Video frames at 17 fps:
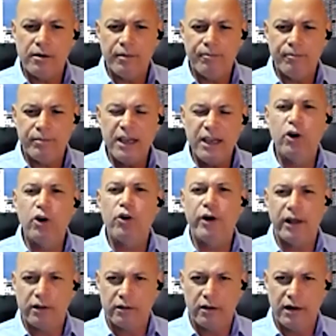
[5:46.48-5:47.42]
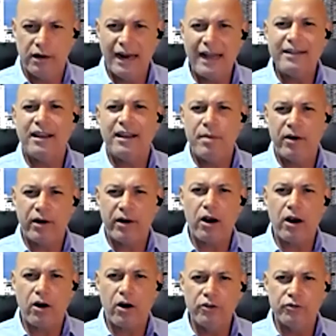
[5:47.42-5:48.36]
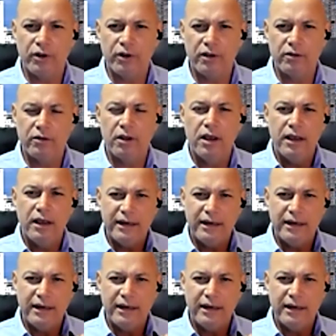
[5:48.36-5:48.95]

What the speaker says: included Latin American countries,